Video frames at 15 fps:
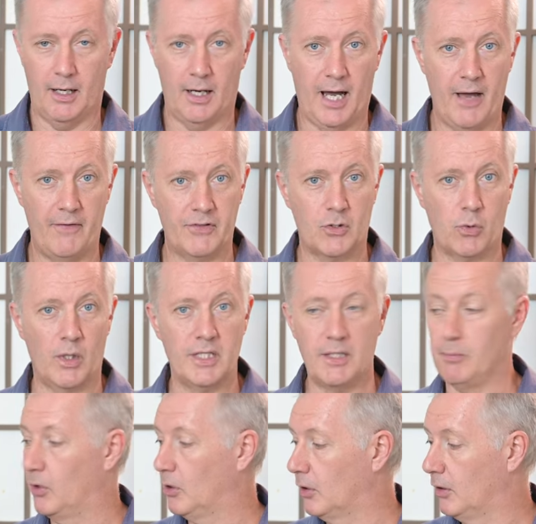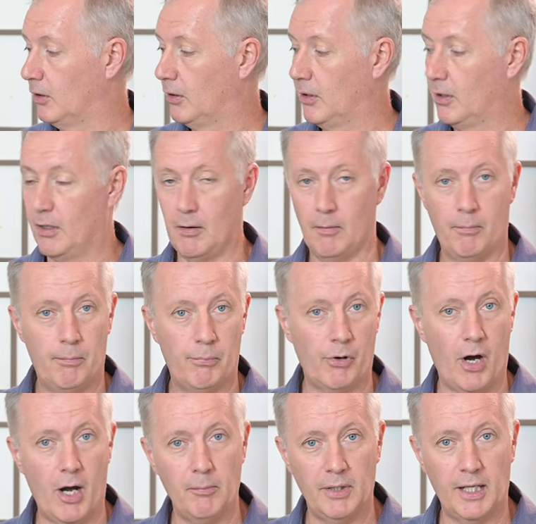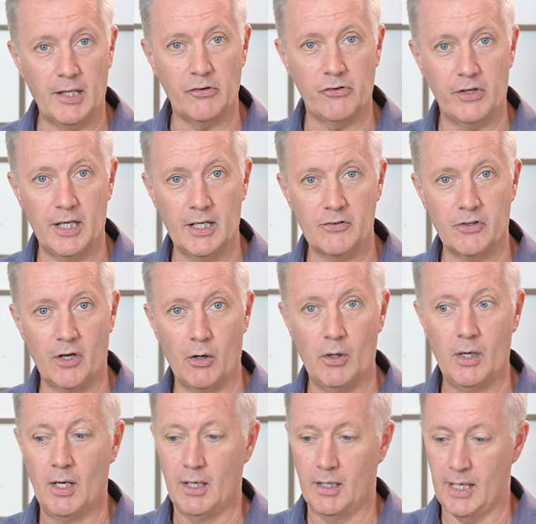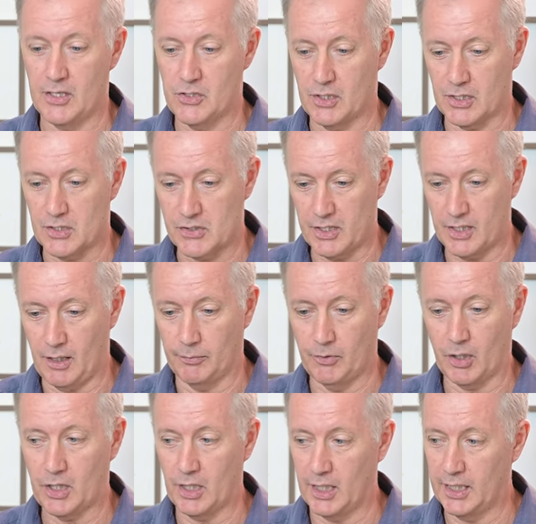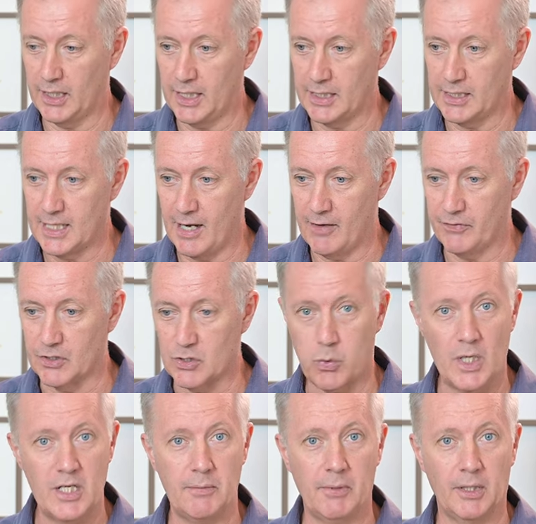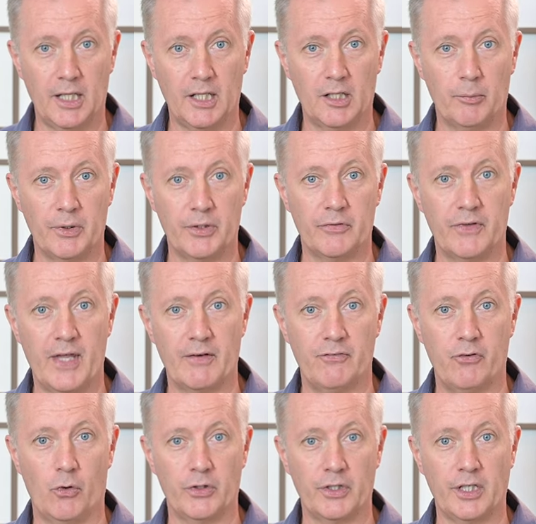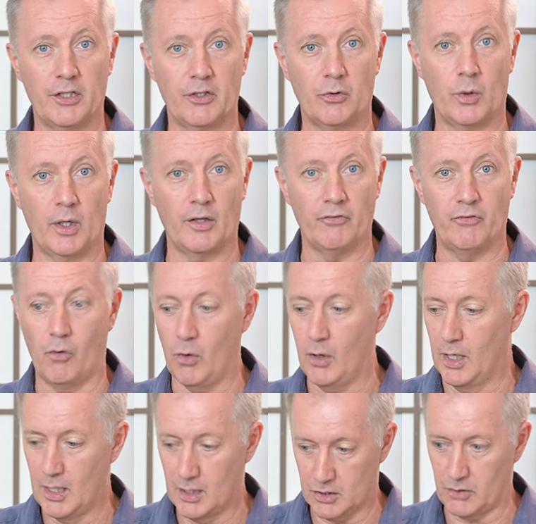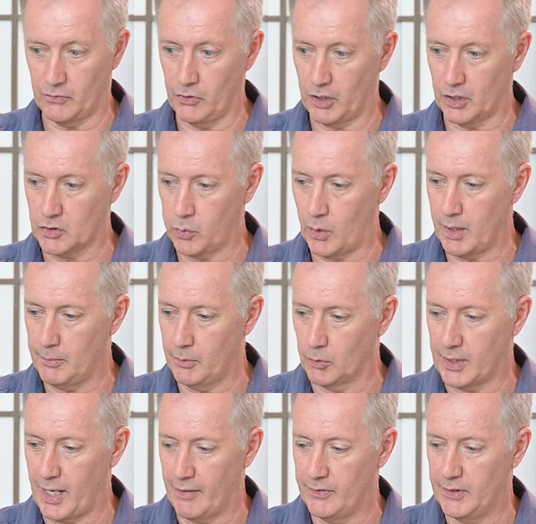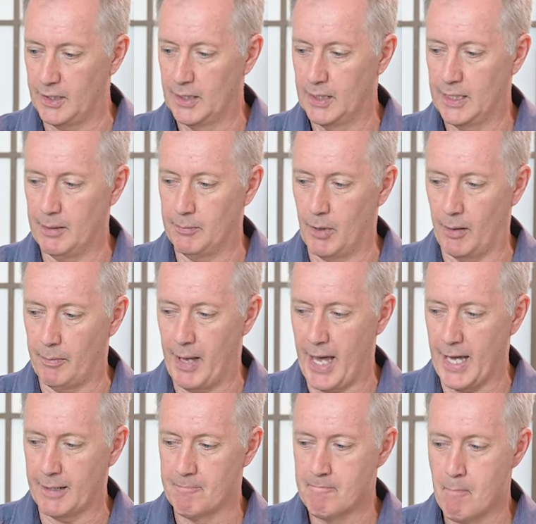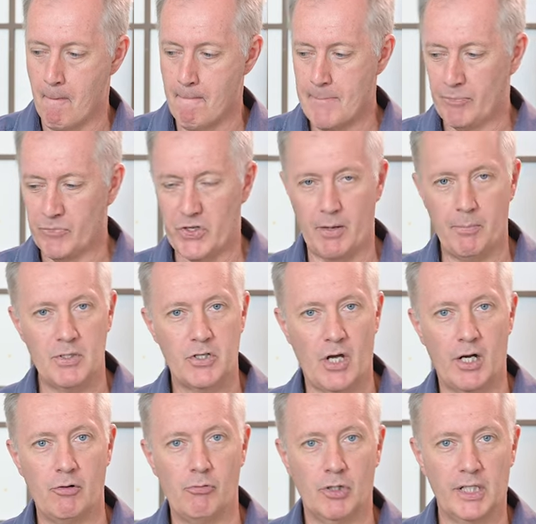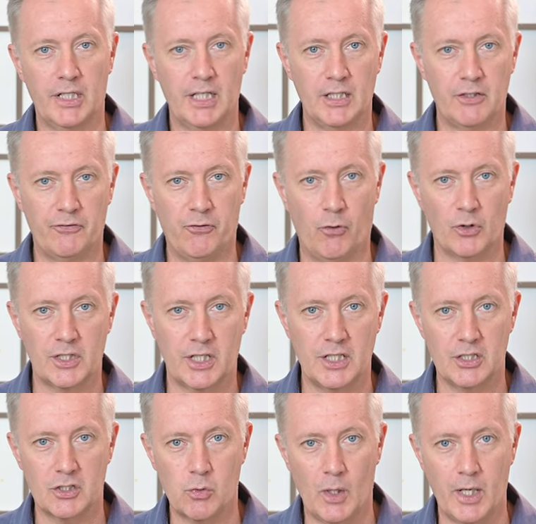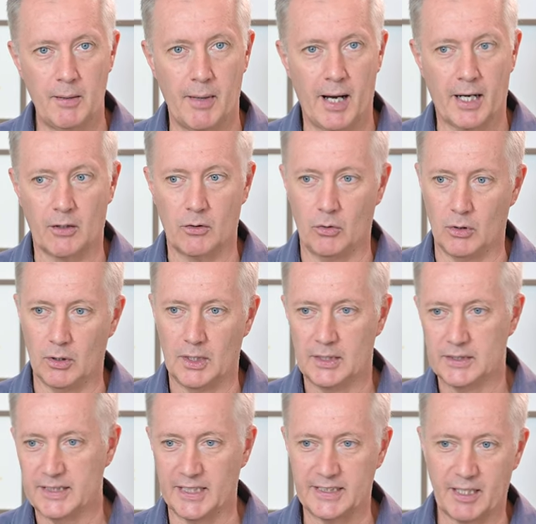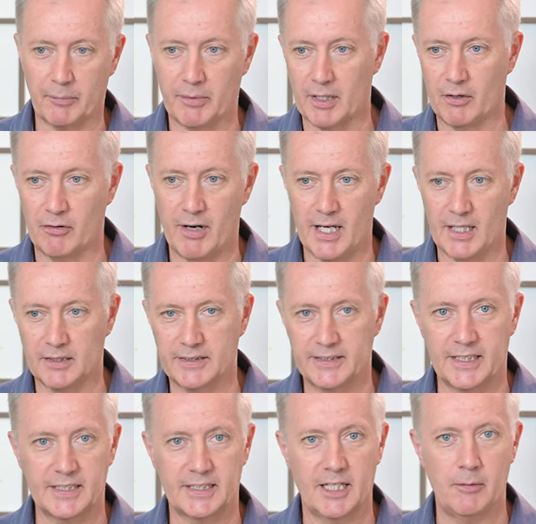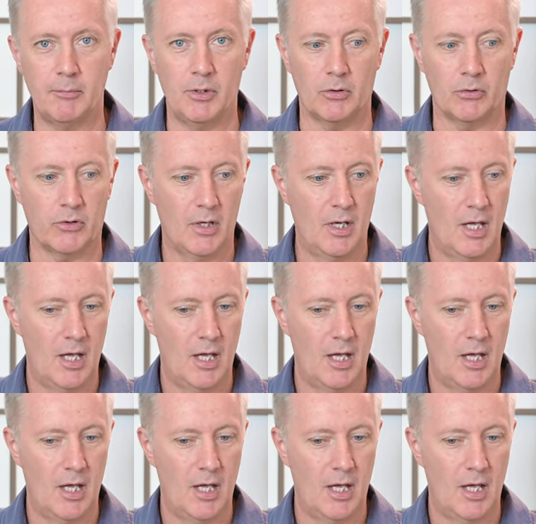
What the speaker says: I have a 20mm prime lens here, so as you can see I'm not going to need to have the 20mm element of that 14-24 because I've already got 20mm covered in my bag. So that means I only really need the 14-20 mark, or say something around 16mm.